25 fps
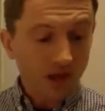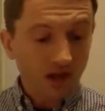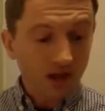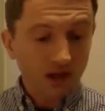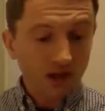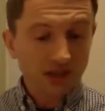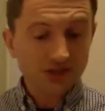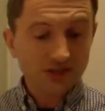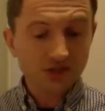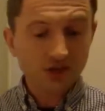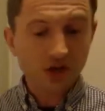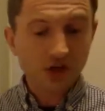
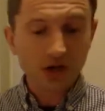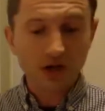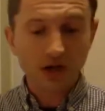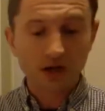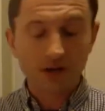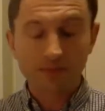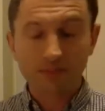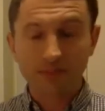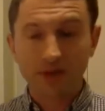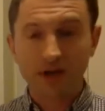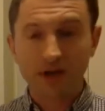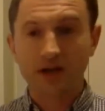let's talk
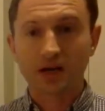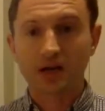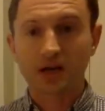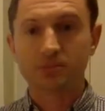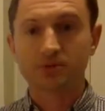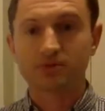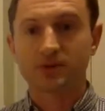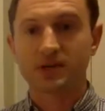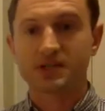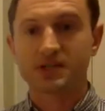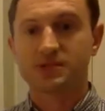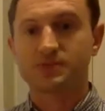about a
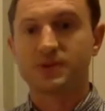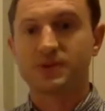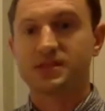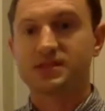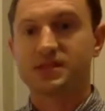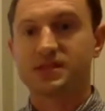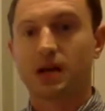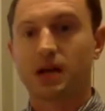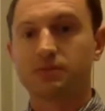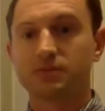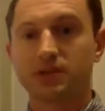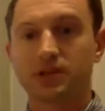couple recipes
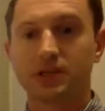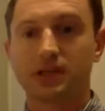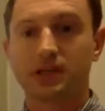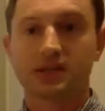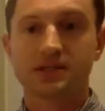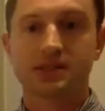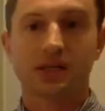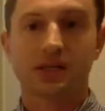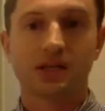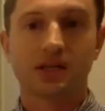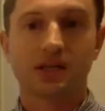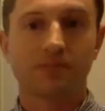that I'm really
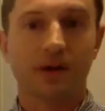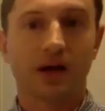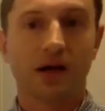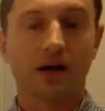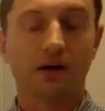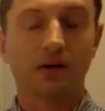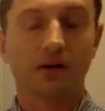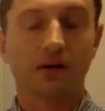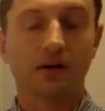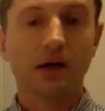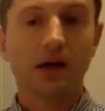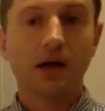excited
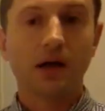about